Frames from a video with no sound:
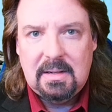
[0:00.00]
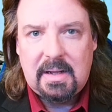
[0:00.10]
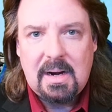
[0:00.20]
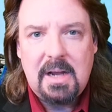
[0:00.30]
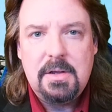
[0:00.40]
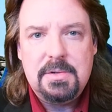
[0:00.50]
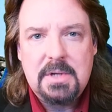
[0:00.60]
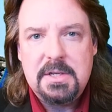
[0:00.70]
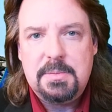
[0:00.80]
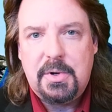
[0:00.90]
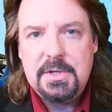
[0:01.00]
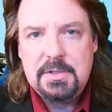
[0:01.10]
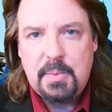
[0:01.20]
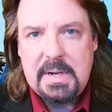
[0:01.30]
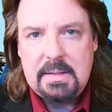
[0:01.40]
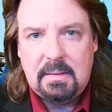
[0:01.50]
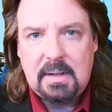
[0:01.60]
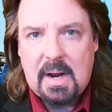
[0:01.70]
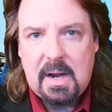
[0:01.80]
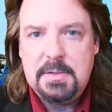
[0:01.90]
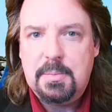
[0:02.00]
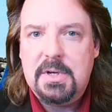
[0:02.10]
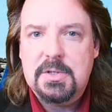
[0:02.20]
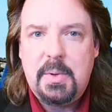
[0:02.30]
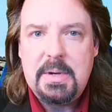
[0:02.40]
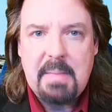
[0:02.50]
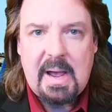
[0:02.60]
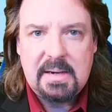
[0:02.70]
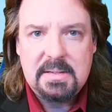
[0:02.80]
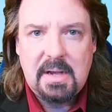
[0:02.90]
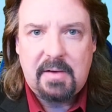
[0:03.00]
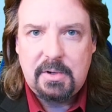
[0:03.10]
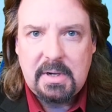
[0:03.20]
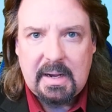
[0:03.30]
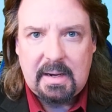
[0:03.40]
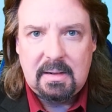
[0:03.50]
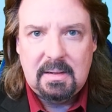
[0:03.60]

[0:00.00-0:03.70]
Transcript: and I use iSpring Suite and iSpring Suite Max every day